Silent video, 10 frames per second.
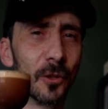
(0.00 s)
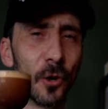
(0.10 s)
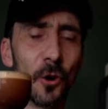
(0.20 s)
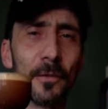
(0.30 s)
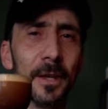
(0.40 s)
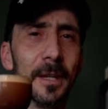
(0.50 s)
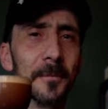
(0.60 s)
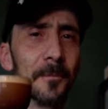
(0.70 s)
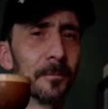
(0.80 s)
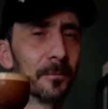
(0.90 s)
coffee,
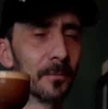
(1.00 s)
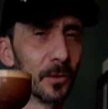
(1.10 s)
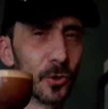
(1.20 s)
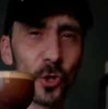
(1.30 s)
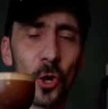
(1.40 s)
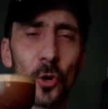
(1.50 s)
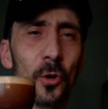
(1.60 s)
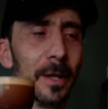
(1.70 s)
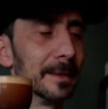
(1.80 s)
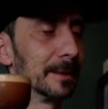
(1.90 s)

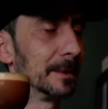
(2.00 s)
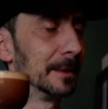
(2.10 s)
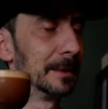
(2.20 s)
chocolate,